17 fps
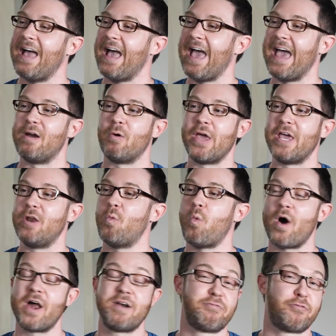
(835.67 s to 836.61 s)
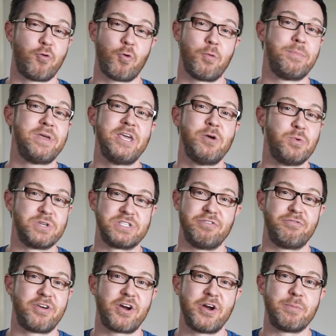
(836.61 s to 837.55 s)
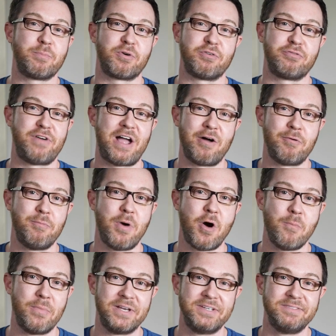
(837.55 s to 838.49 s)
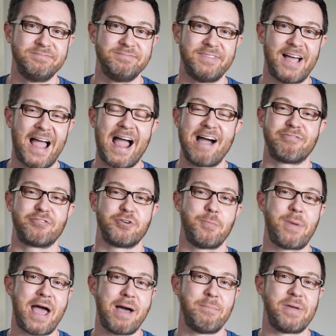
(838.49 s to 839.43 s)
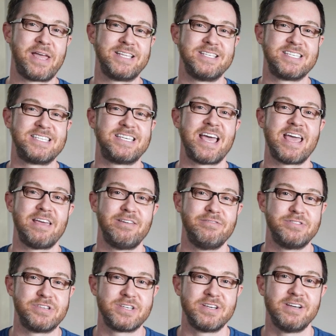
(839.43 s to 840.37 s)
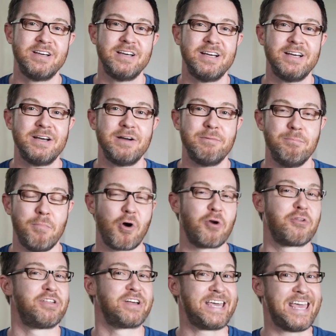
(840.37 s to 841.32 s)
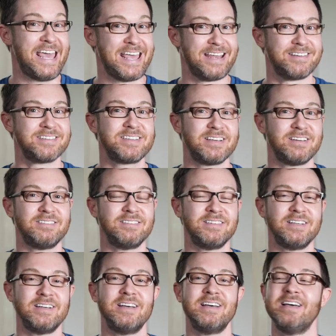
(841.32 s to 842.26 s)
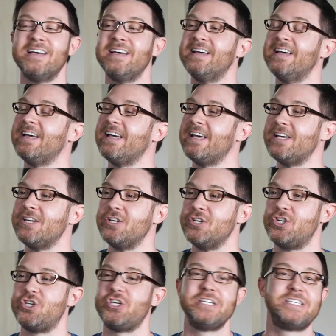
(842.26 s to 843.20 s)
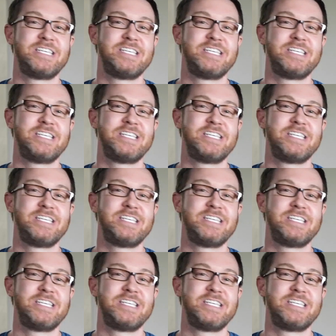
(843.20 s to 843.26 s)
And in what for me was a very profound moment, after Batman saves Martha Kent, she